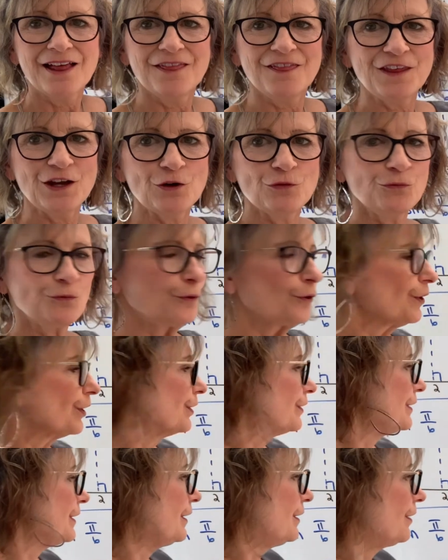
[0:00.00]

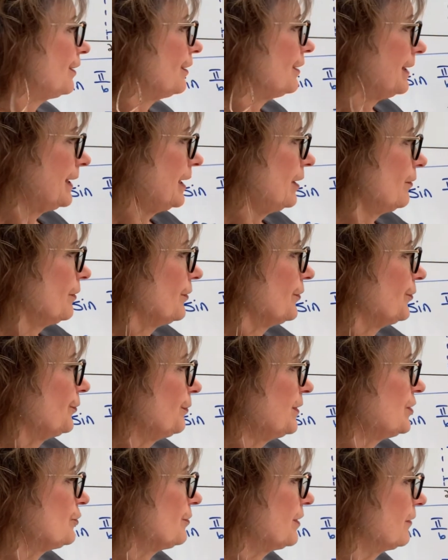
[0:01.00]
Therefore, our
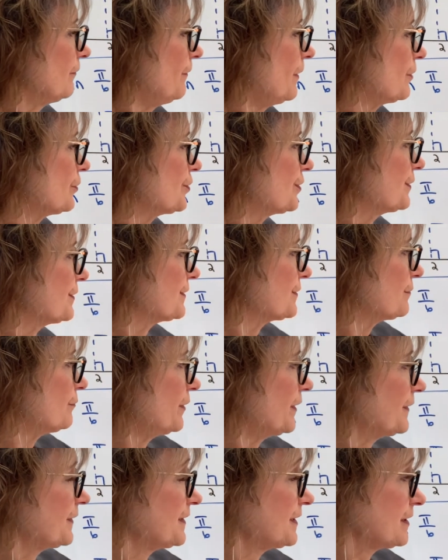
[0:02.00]
three trig functions
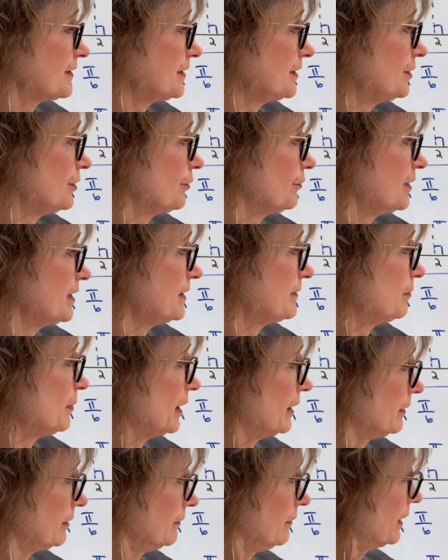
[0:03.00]
with 60 degrees
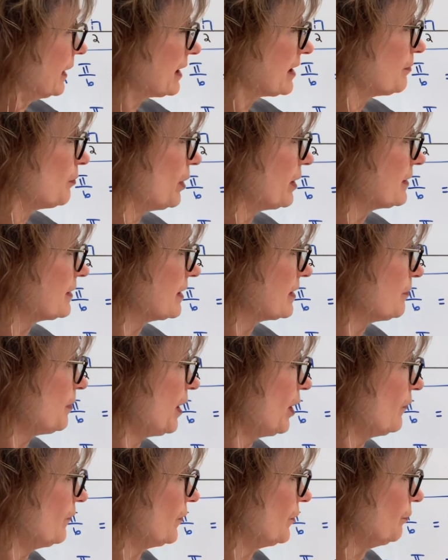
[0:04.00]
but expressed as pi
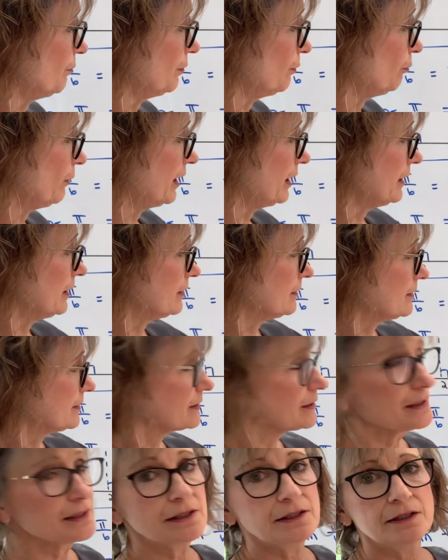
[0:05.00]
over 3 radians
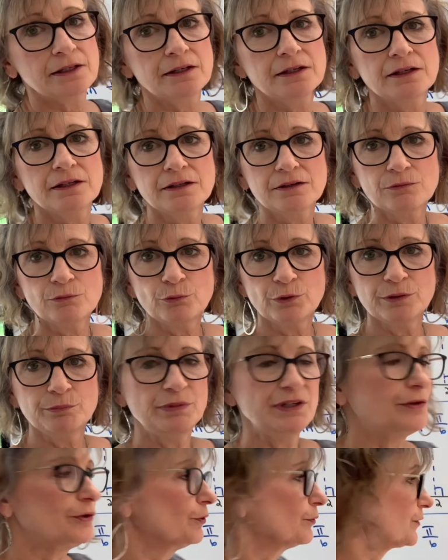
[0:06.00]
would be
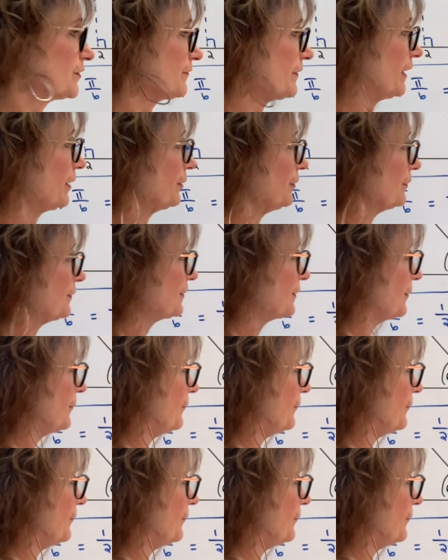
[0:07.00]
those values.